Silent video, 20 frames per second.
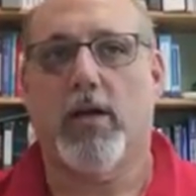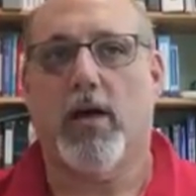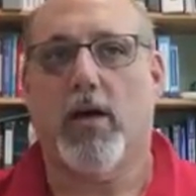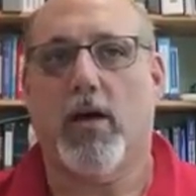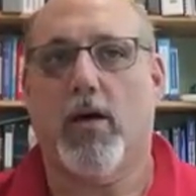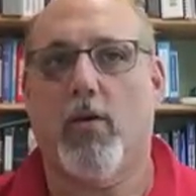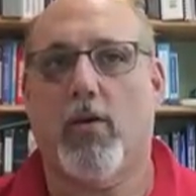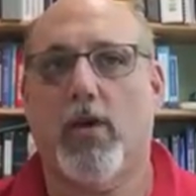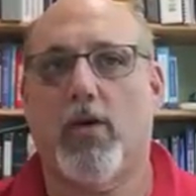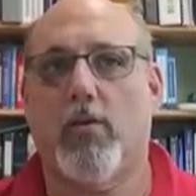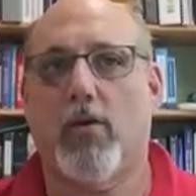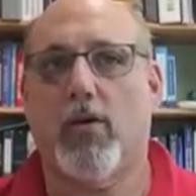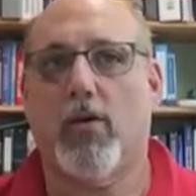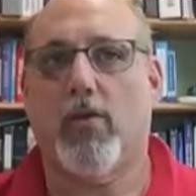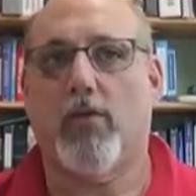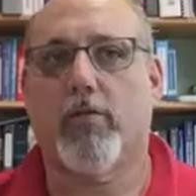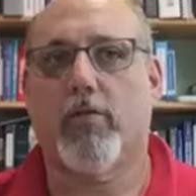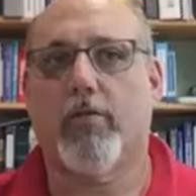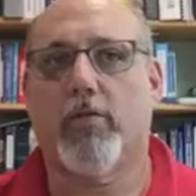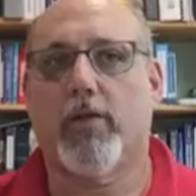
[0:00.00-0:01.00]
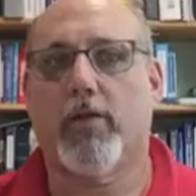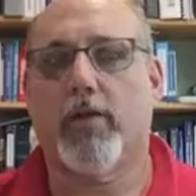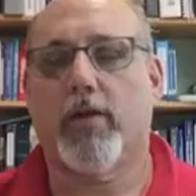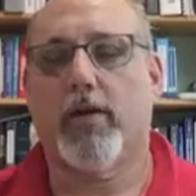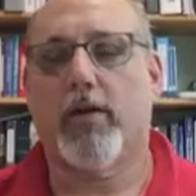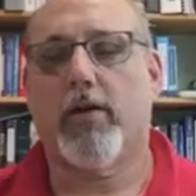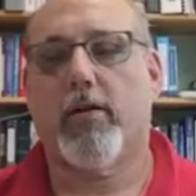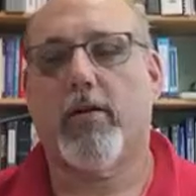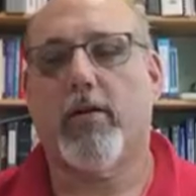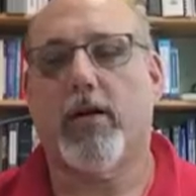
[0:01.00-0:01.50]
Week 1 overview
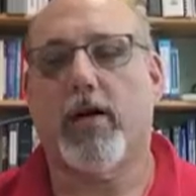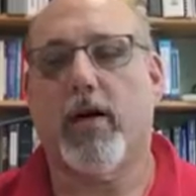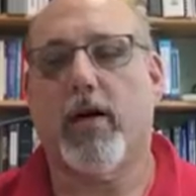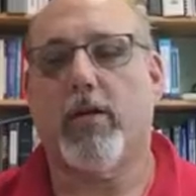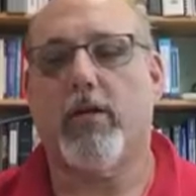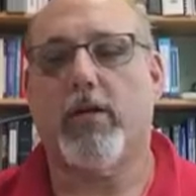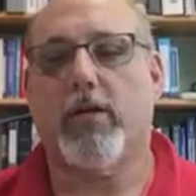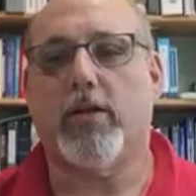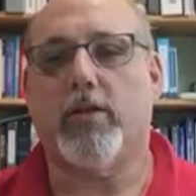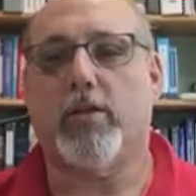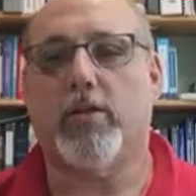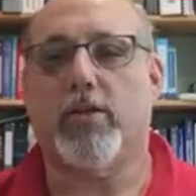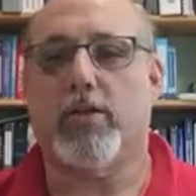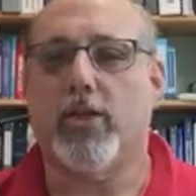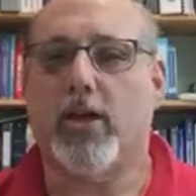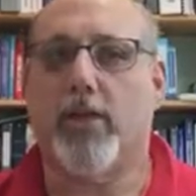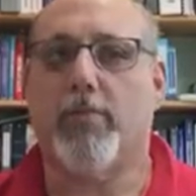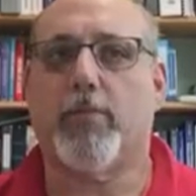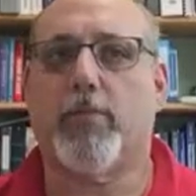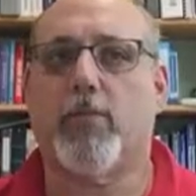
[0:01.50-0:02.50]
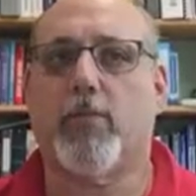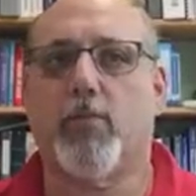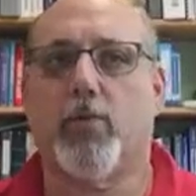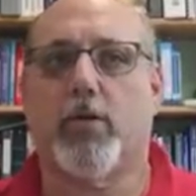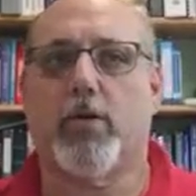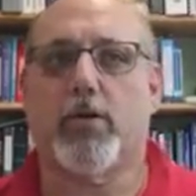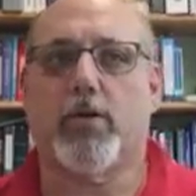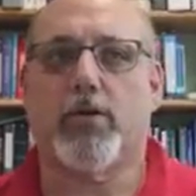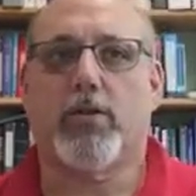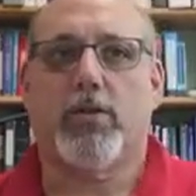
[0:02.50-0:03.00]
here deals with chapters
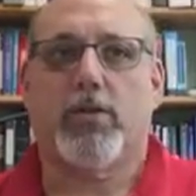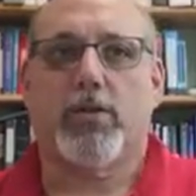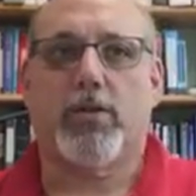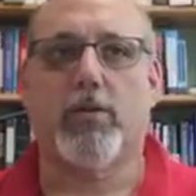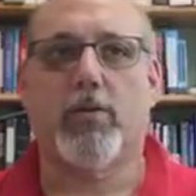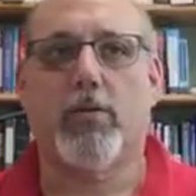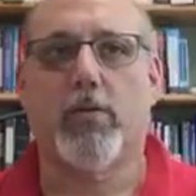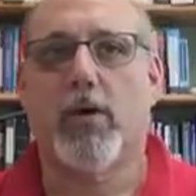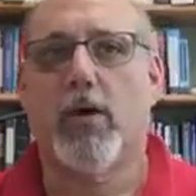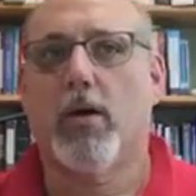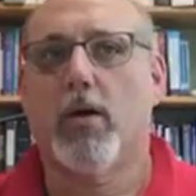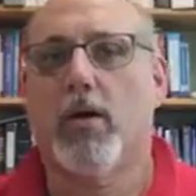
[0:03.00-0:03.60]
1 and 2.